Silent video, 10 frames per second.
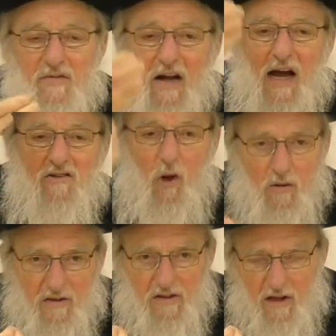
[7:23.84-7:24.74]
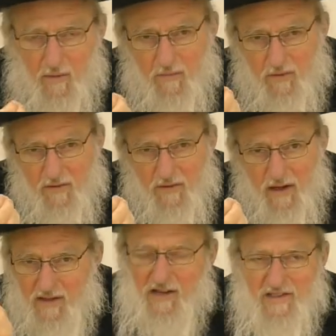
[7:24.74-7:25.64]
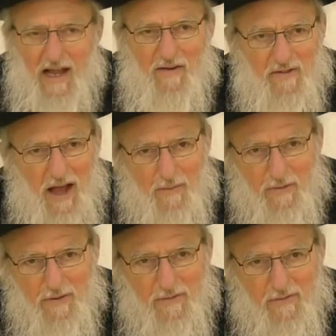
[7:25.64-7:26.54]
if God told it to him, it doesn't have to happen.